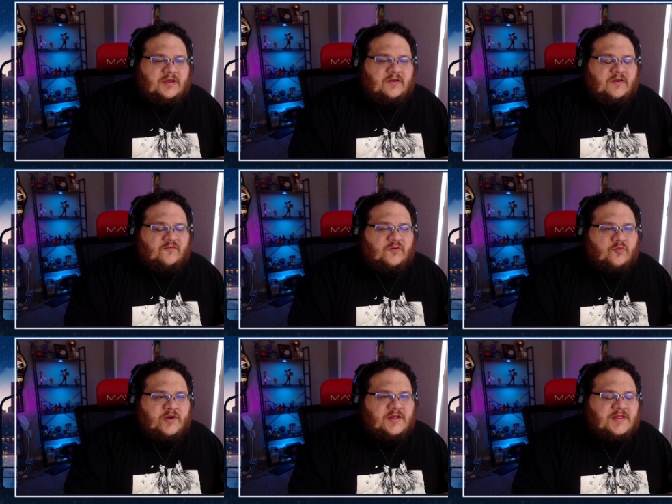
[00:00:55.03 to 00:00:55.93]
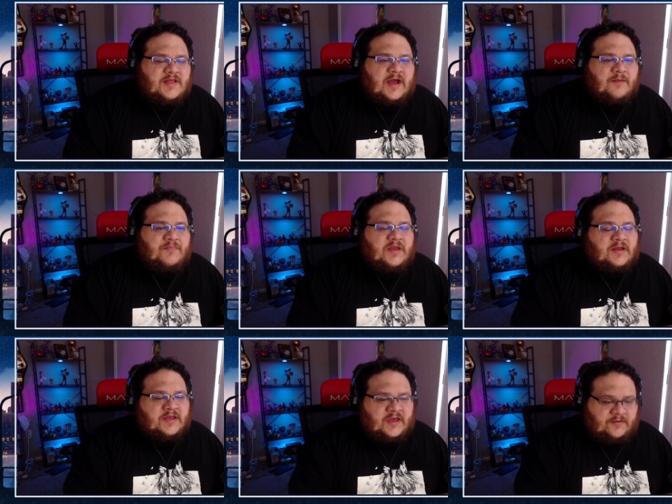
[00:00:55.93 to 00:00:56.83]
If you win, I pick a
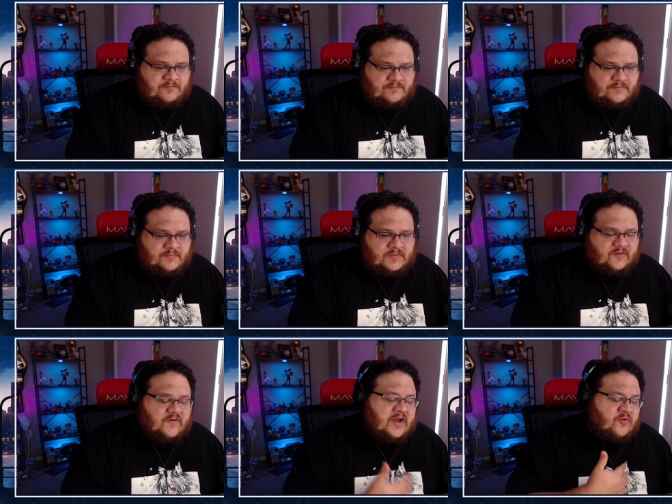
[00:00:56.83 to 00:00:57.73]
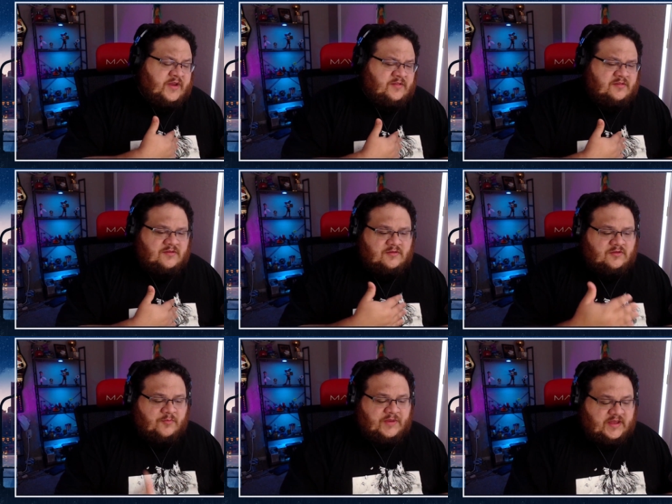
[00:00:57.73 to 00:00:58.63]
game. If I win, right.
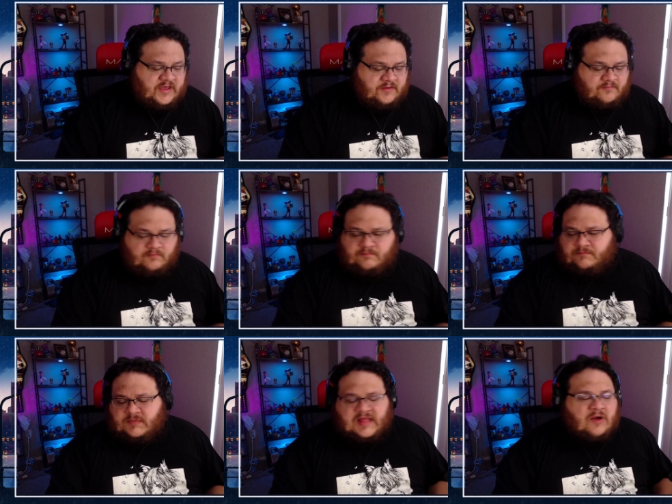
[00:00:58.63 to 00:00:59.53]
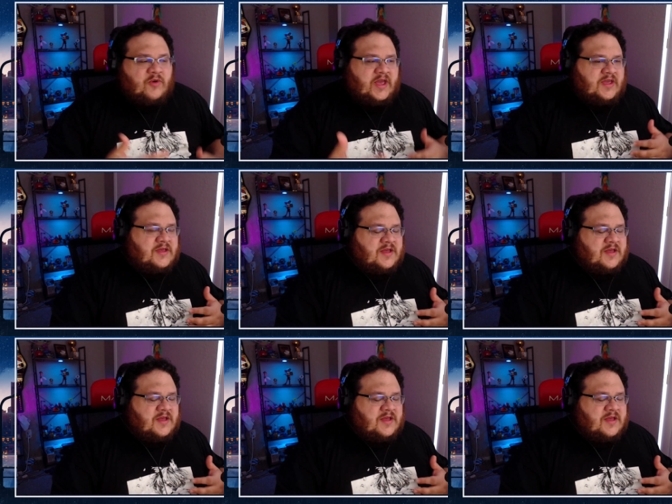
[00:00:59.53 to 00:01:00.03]
you pick a game. That way,